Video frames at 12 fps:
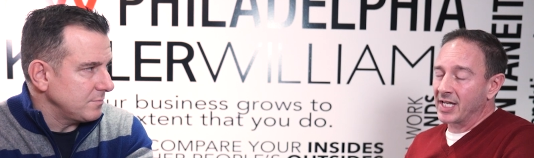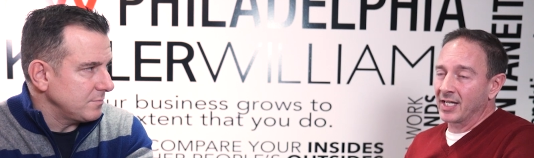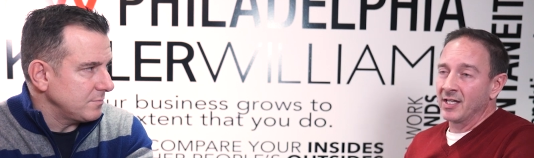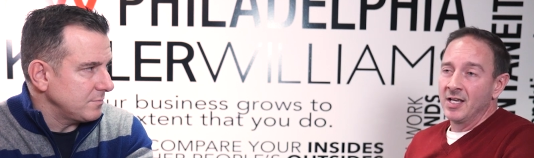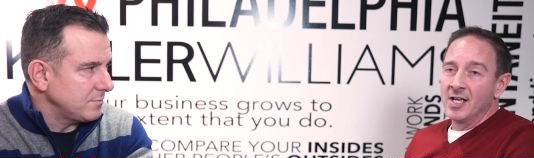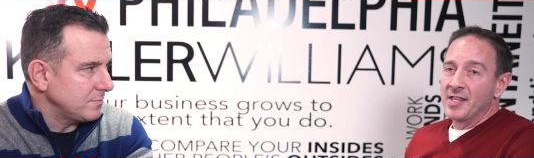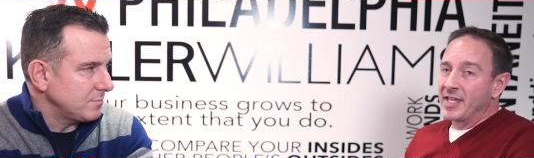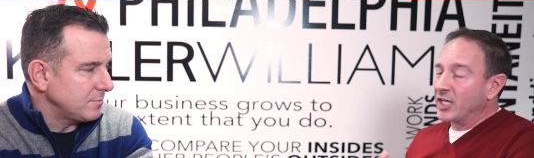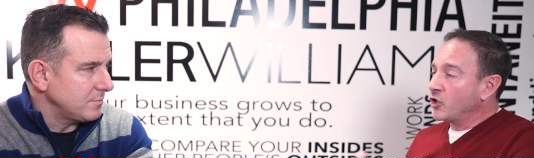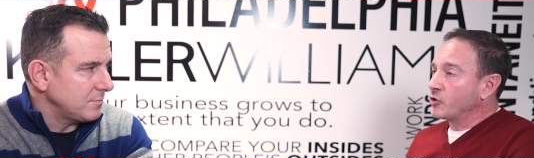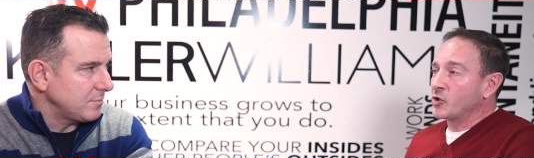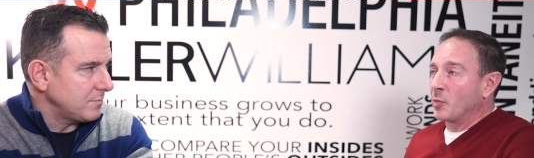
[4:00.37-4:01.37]
Speaker 1: saying, "Thank
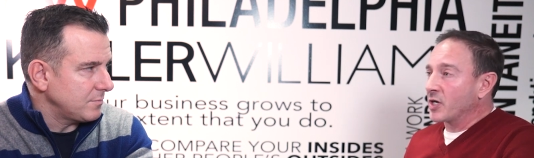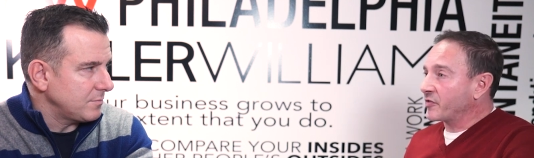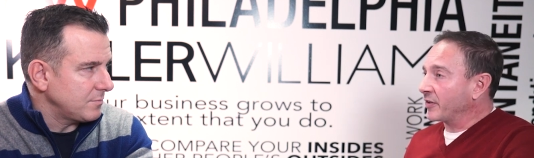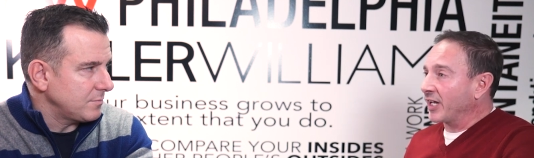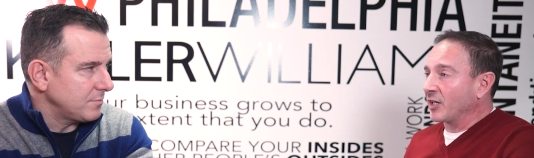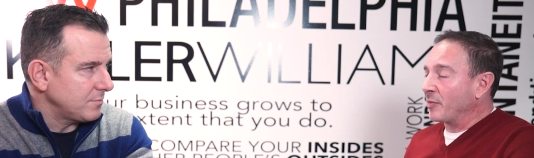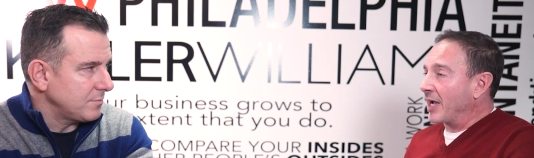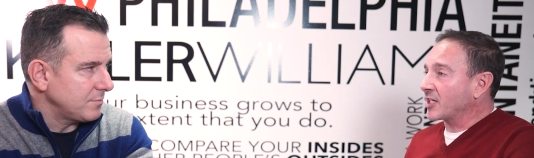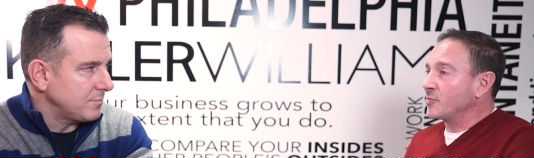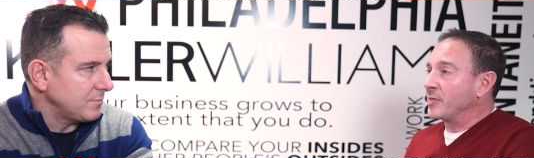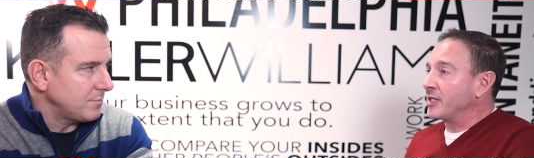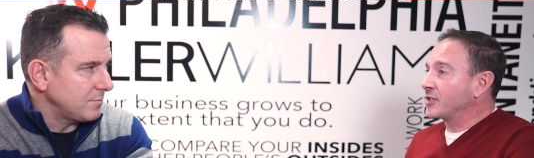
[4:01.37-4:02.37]
you so much for getting back
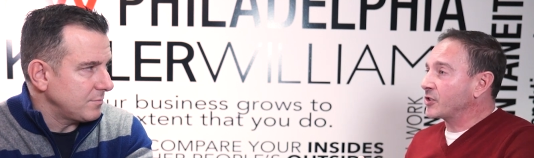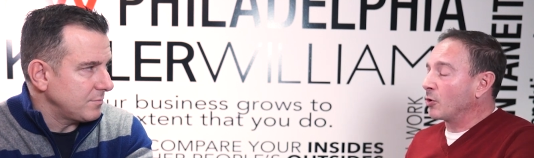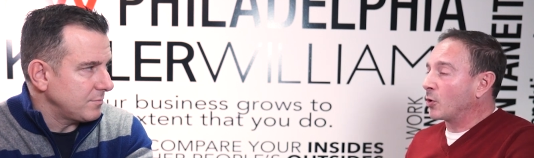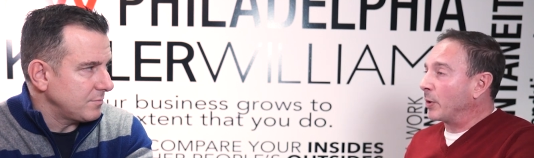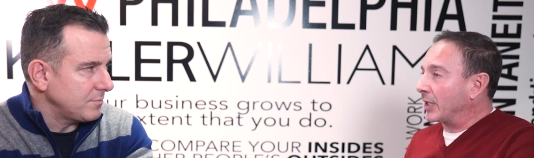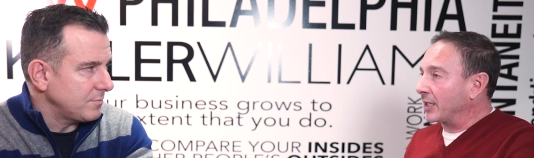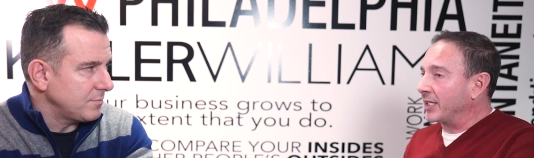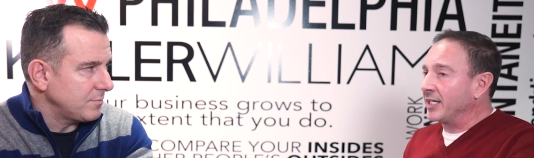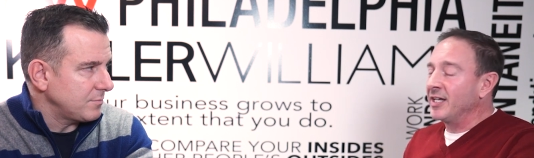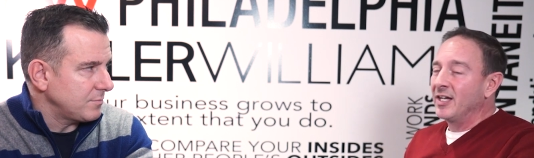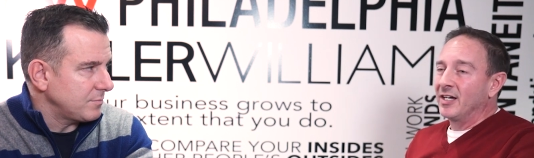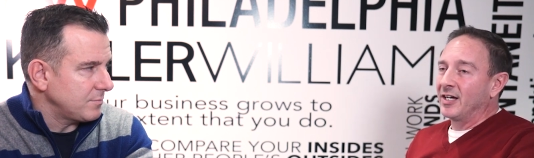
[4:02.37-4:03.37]
to me so
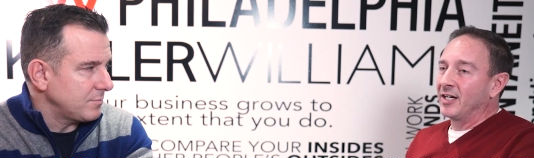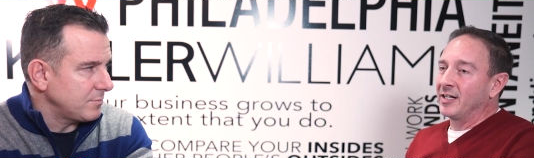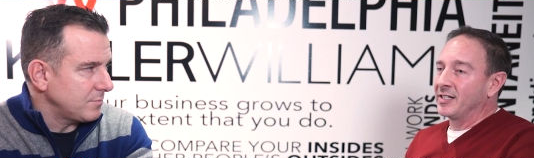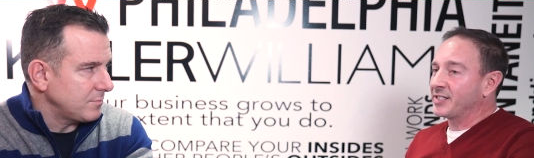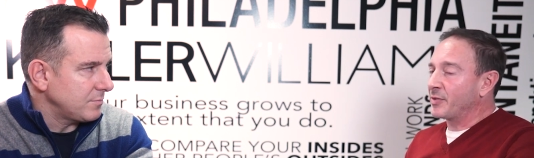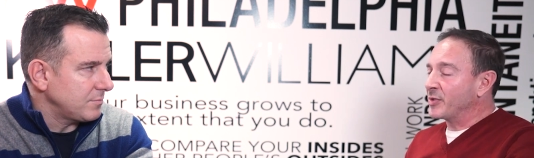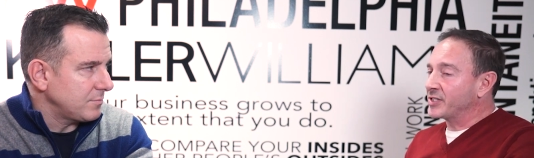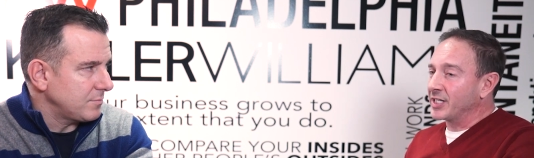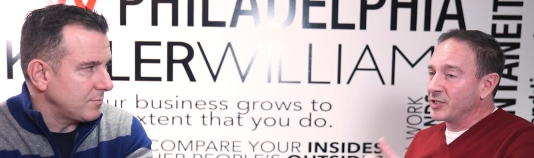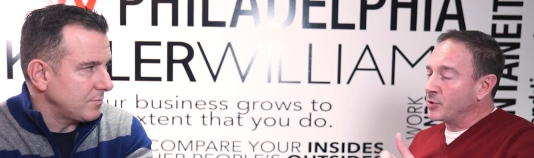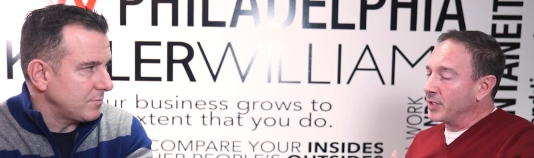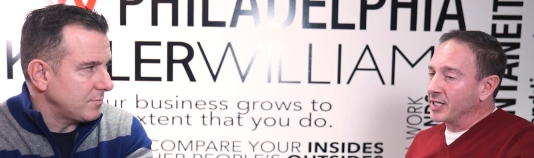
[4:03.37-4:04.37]
quickly." Someone
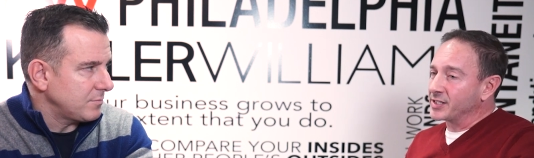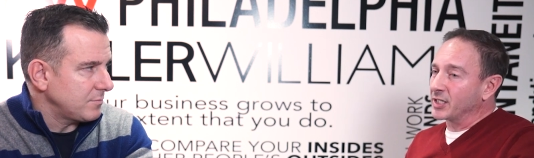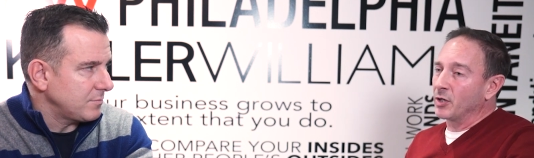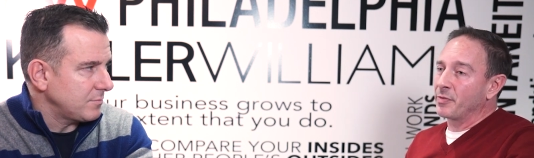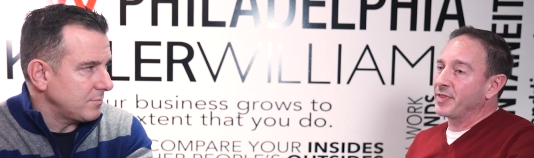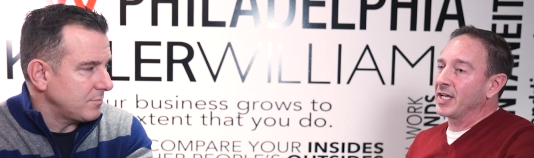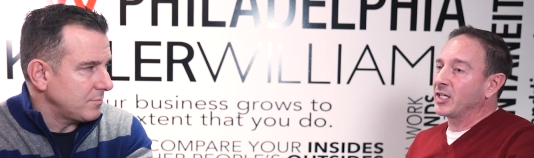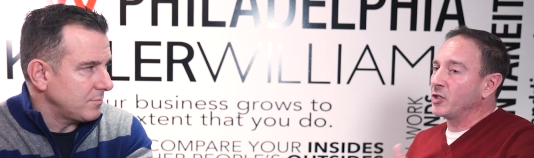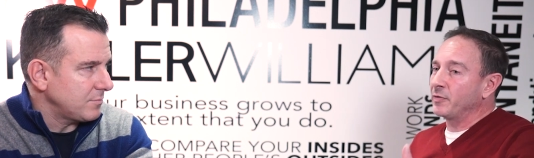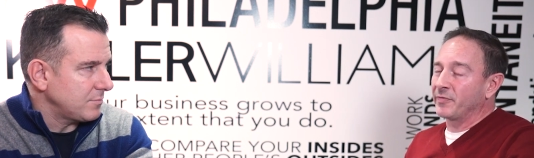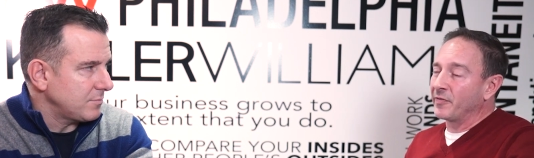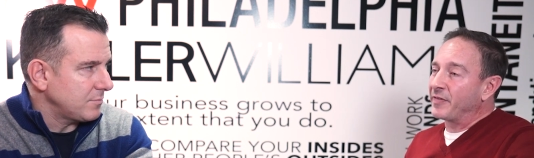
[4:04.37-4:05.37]
said 2 days ago, "Thank
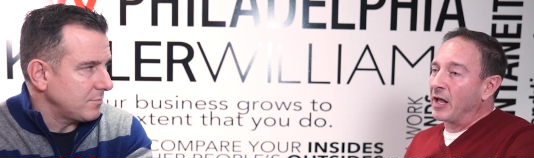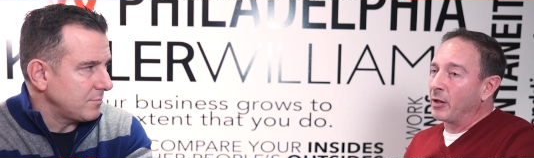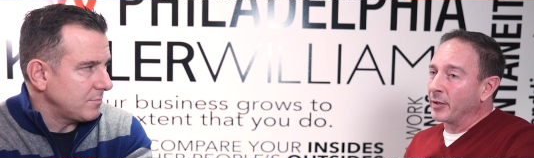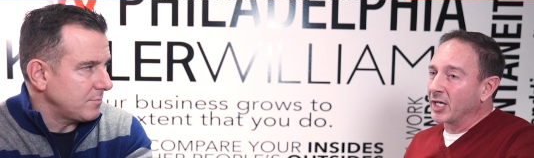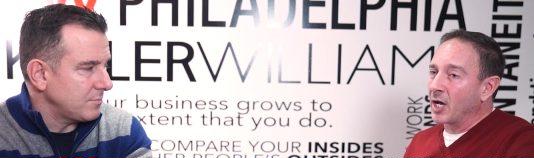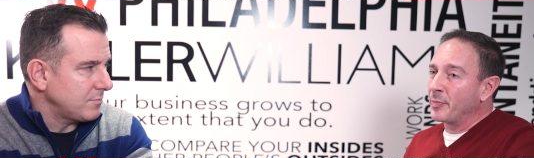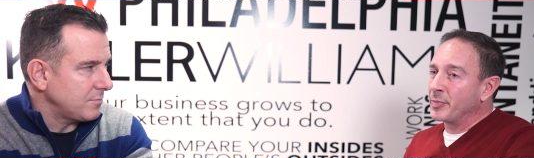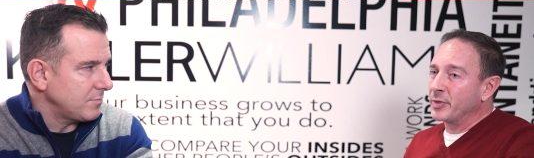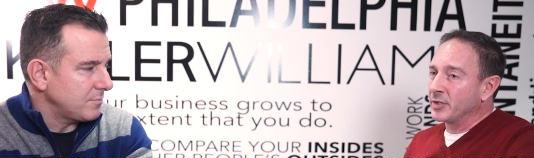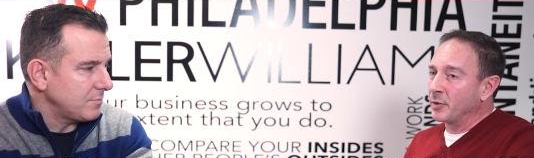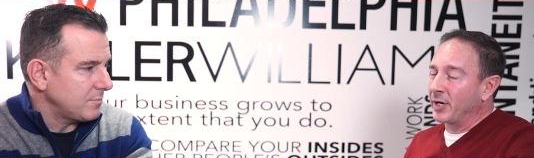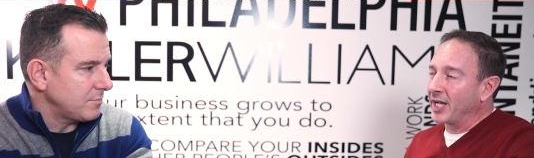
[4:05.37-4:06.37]
you for following up.
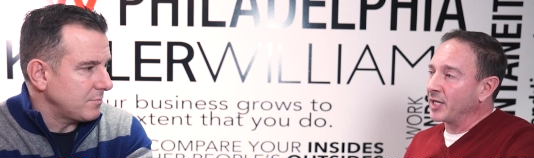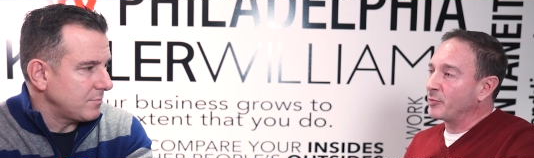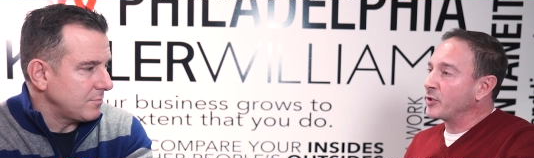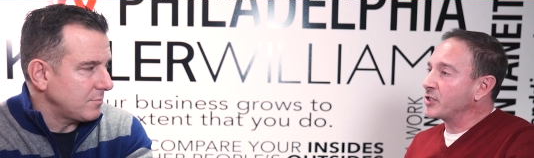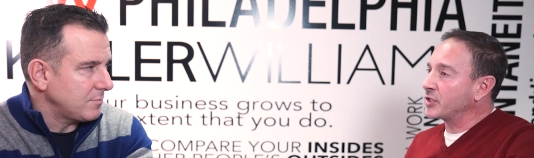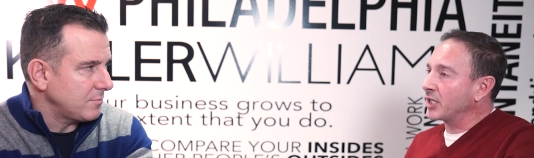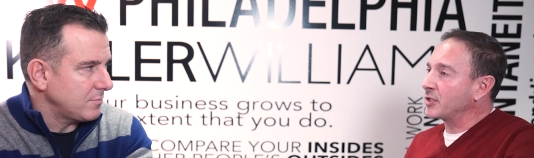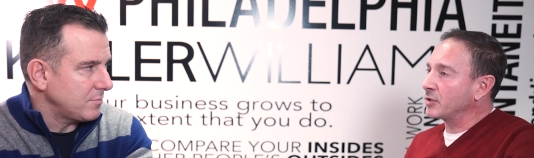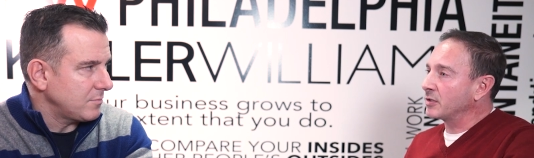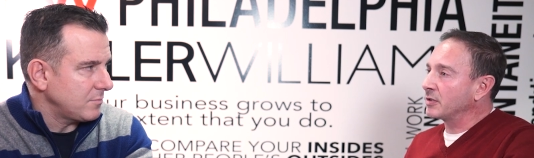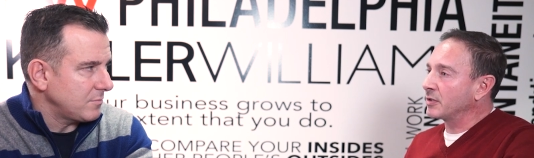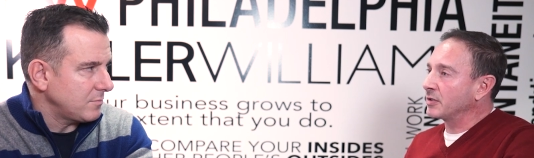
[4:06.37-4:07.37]
I appreciate
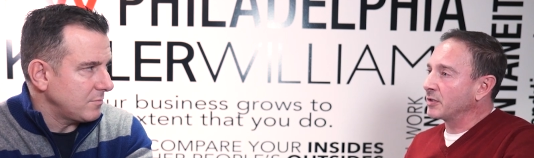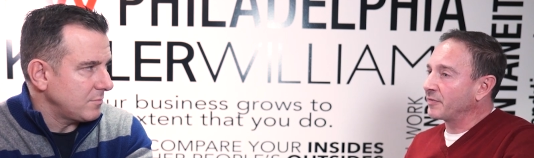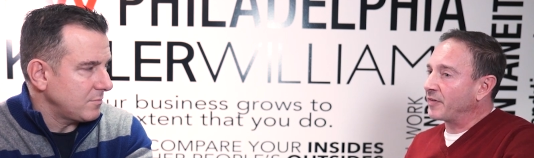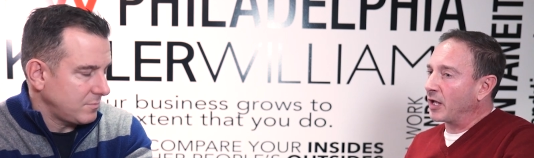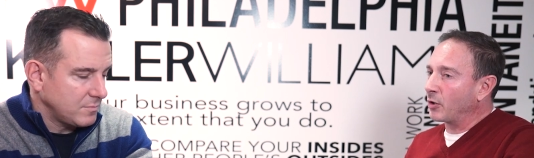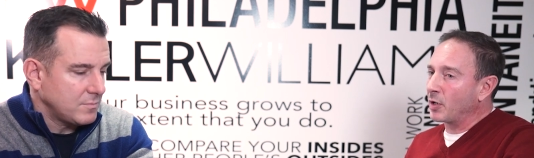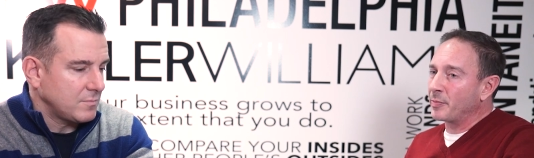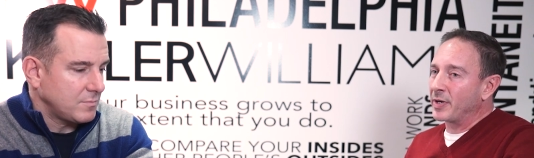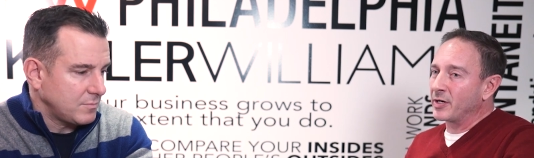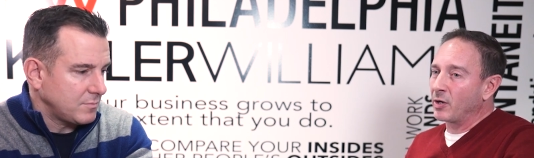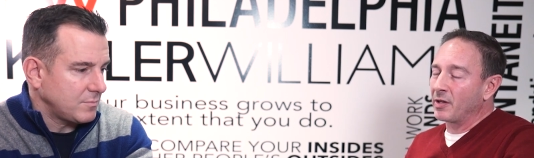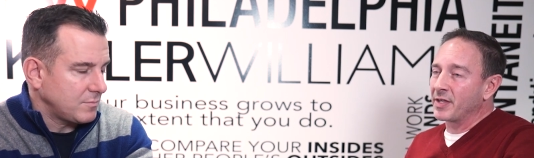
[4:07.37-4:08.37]
your follow-up
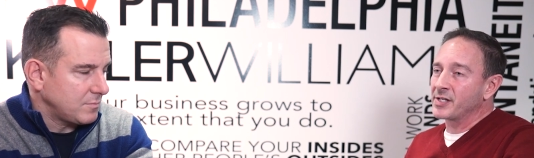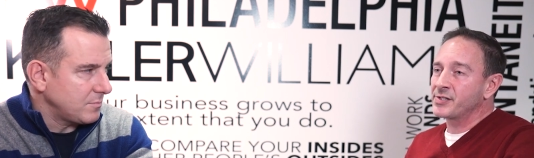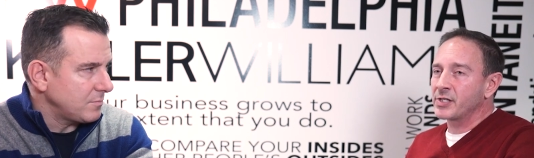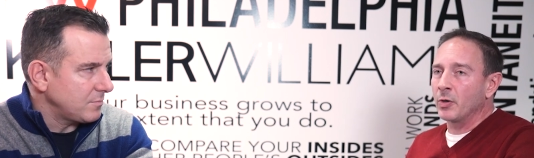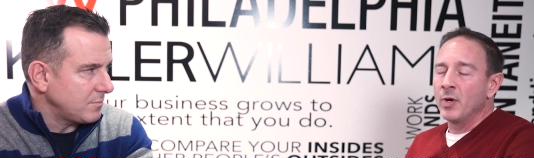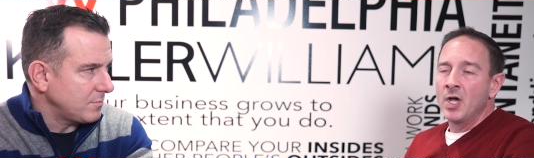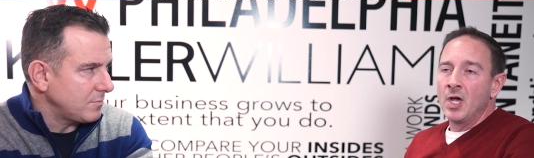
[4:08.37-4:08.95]
on all this." So